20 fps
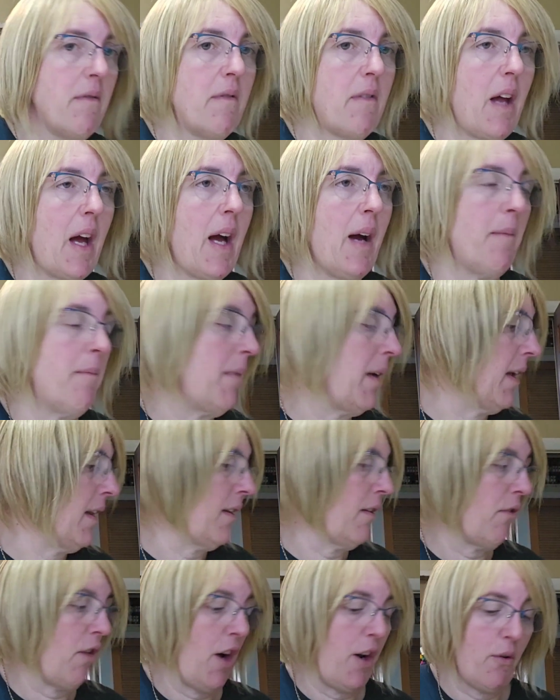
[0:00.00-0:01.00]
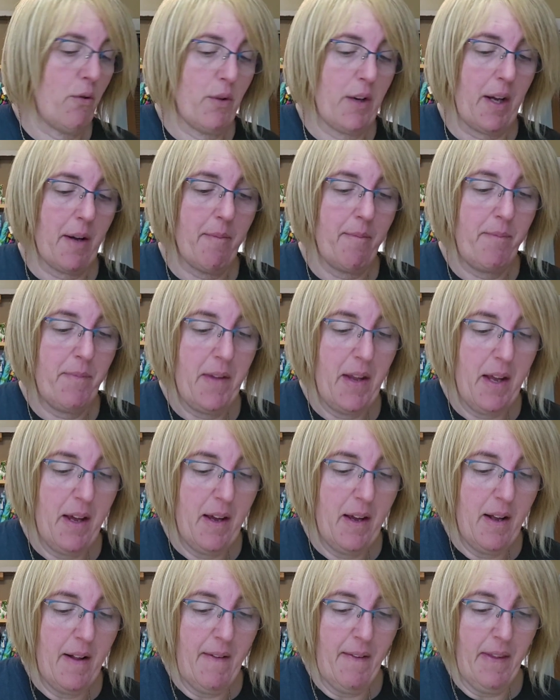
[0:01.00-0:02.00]
the right order.
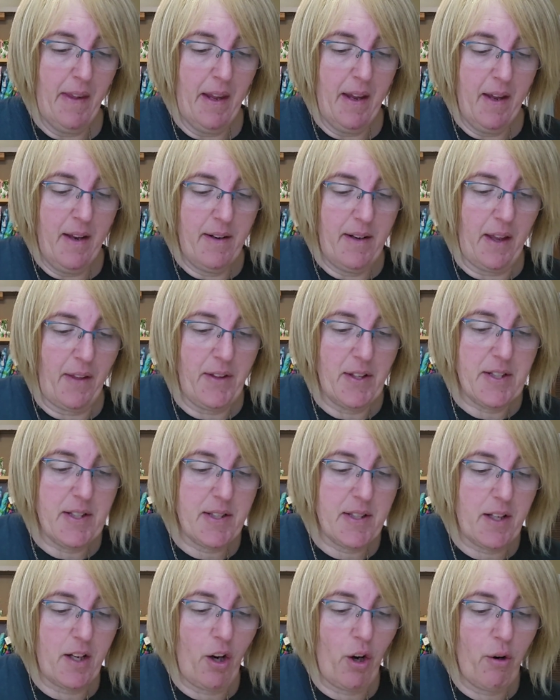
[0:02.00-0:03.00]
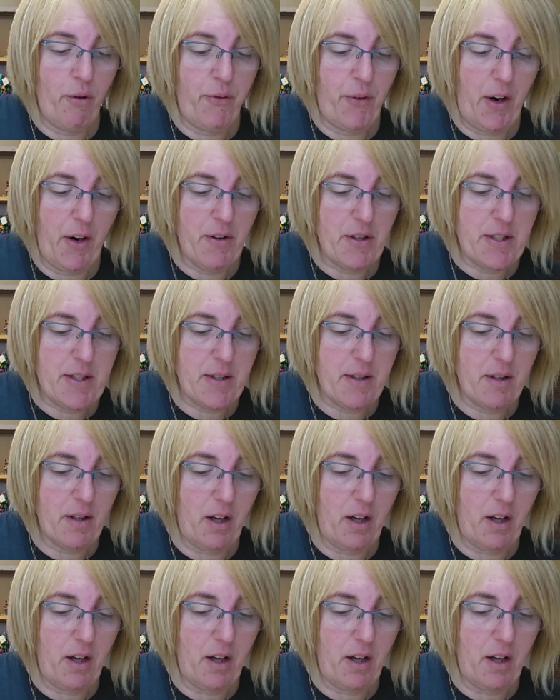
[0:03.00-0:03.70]
Now this is an owl forest